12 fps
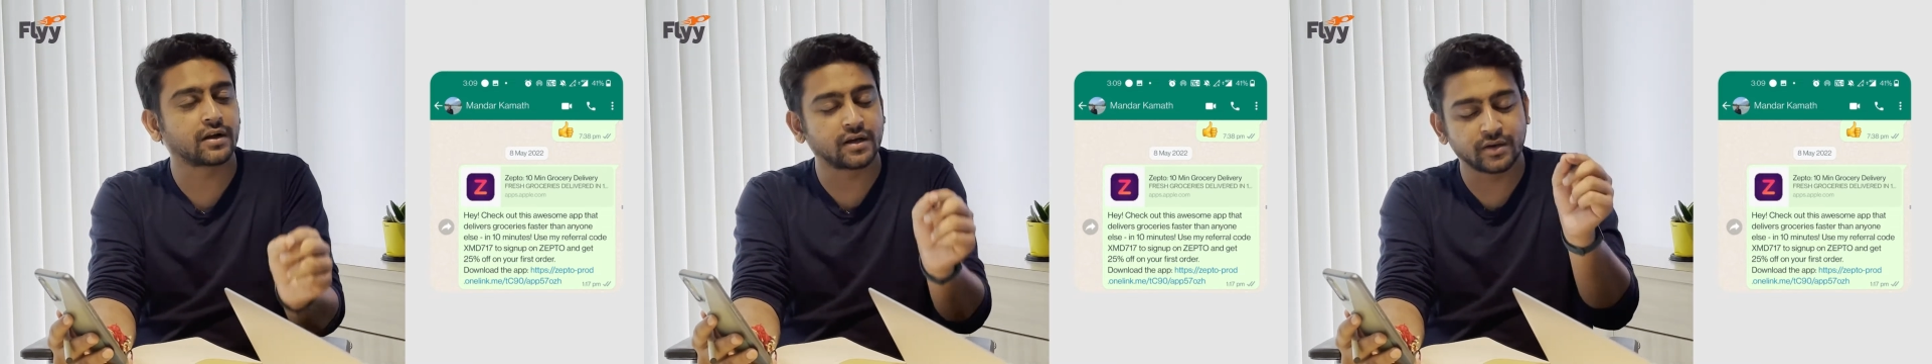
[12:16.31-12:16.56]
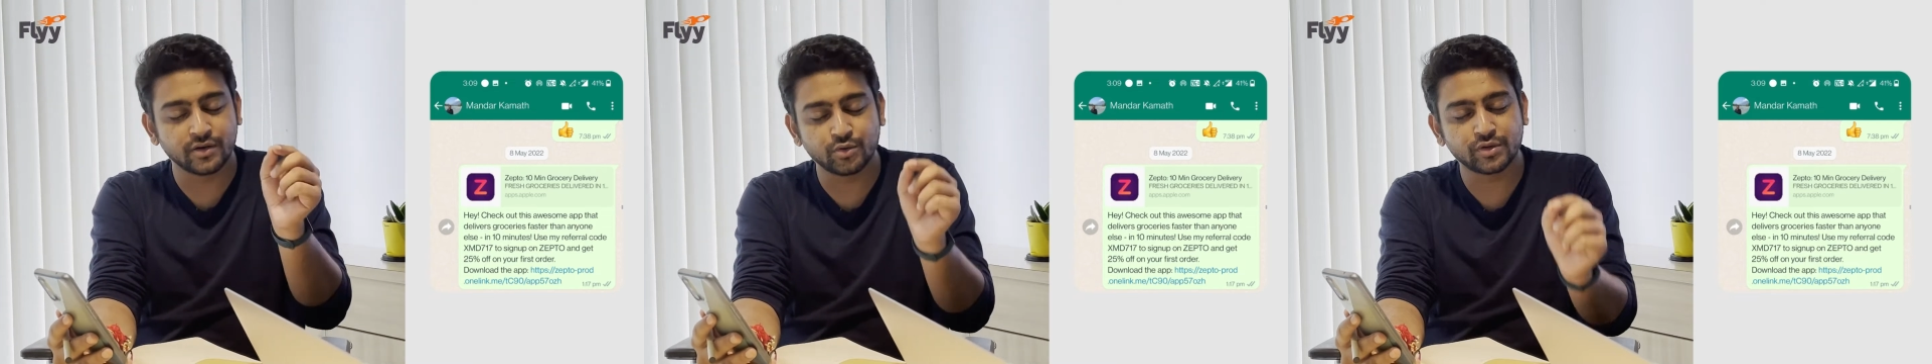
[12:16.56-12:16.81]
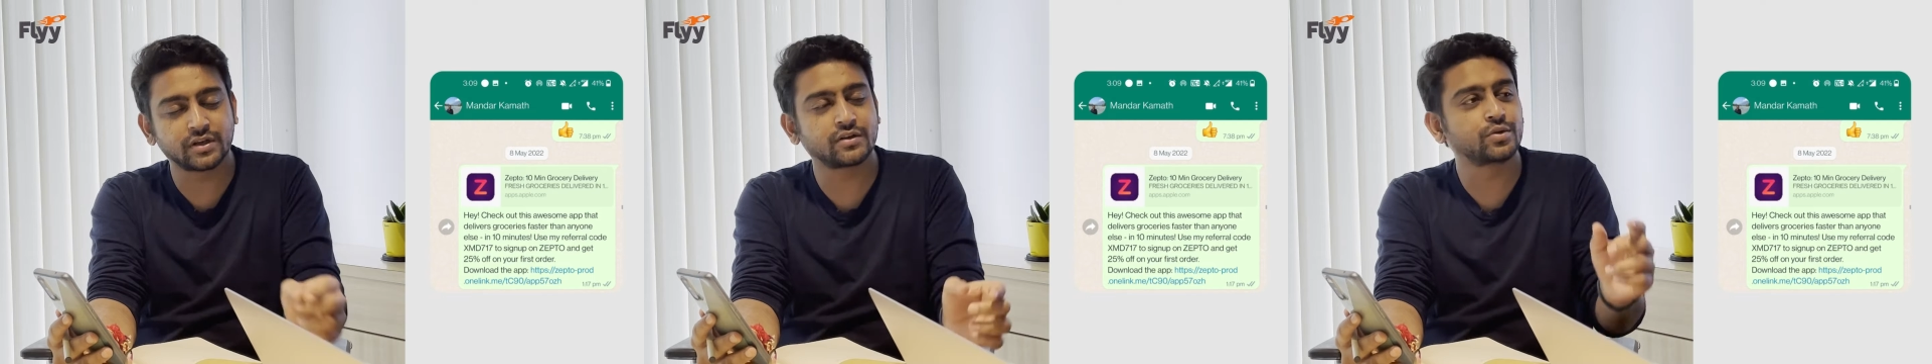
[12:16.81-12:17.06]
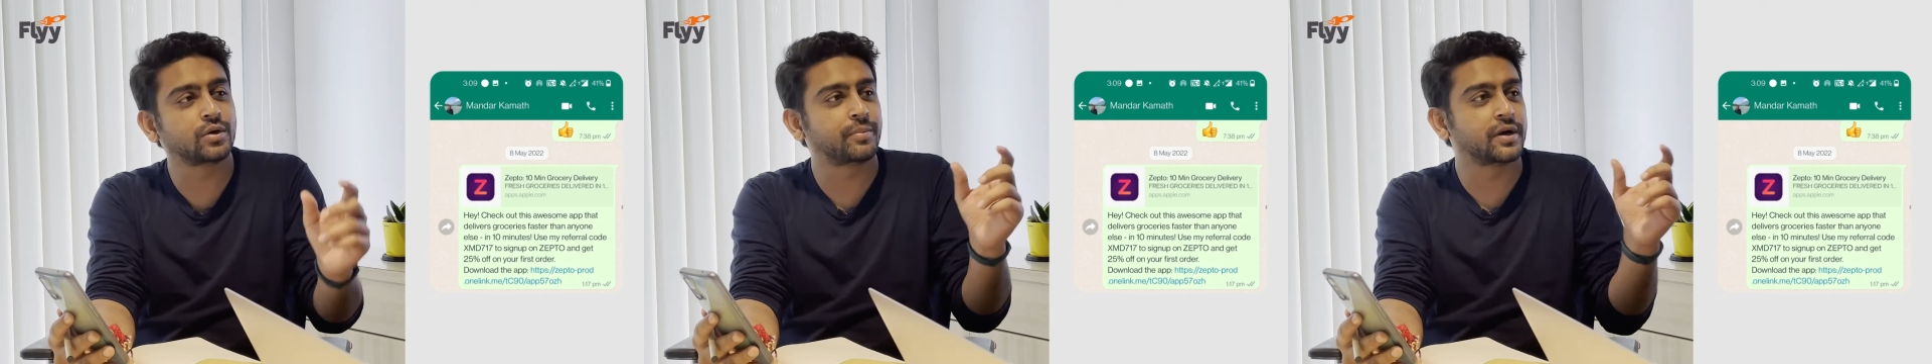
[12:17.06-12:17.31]
or a user
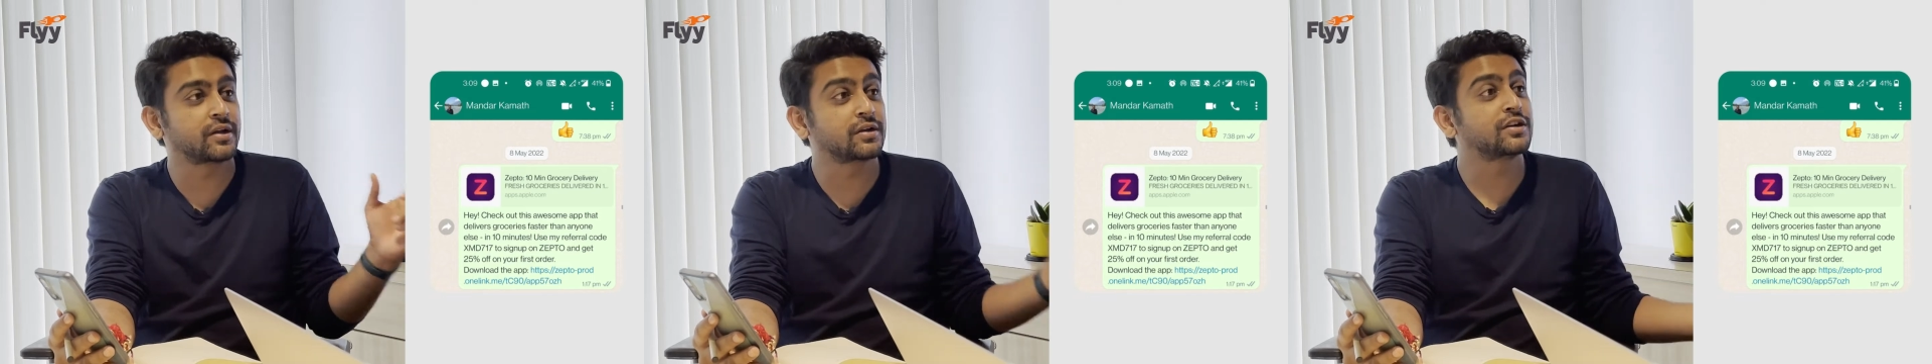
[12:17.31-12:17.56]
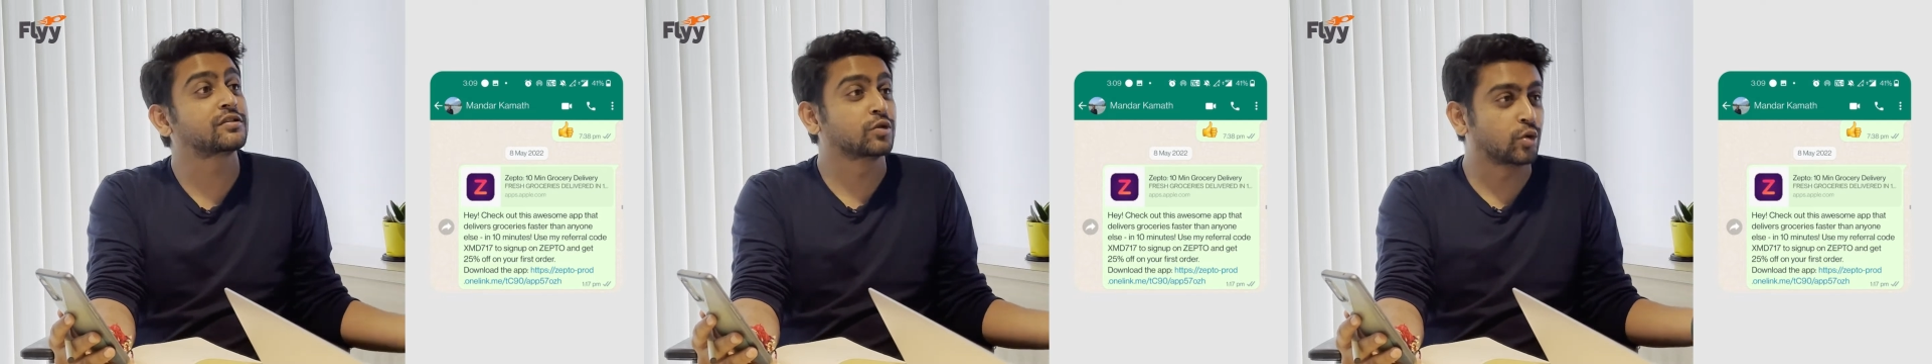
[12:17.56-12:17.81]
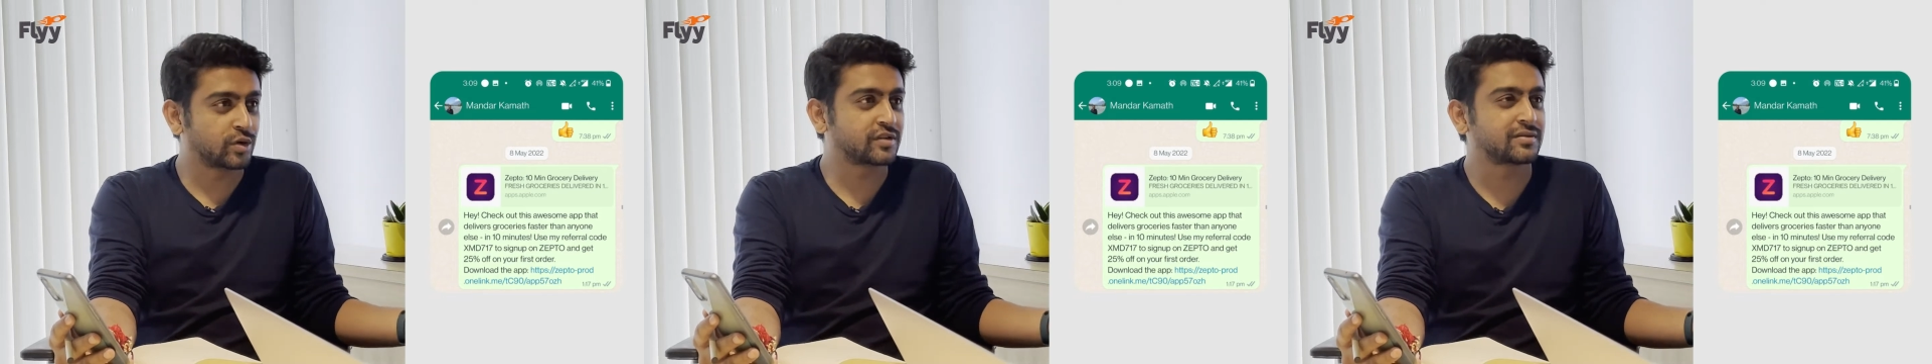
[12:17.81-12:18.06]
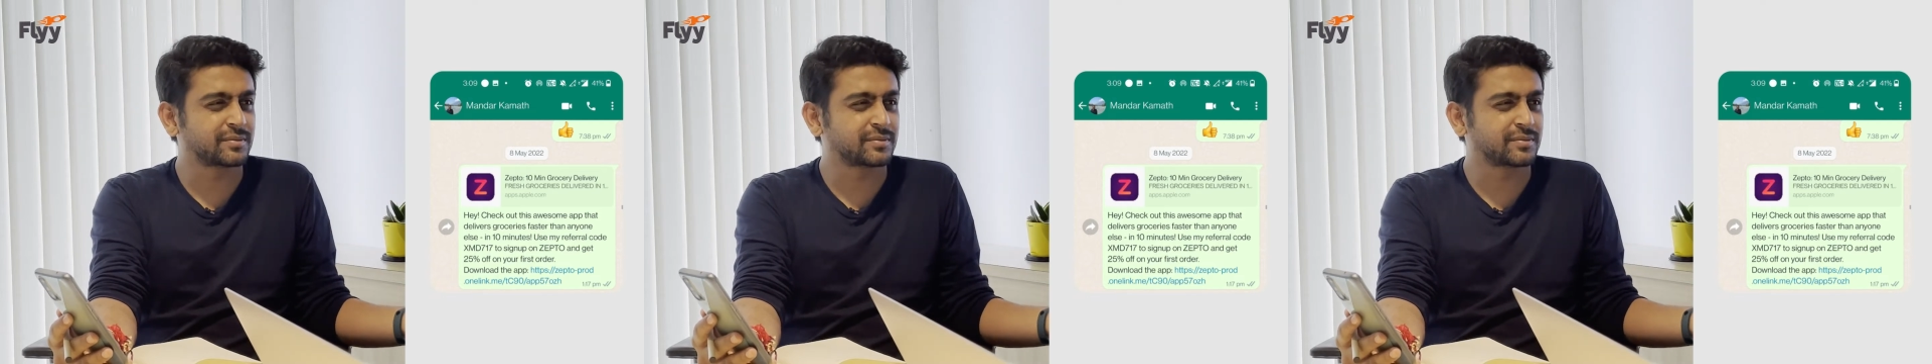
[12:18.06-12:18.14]
to a particular source.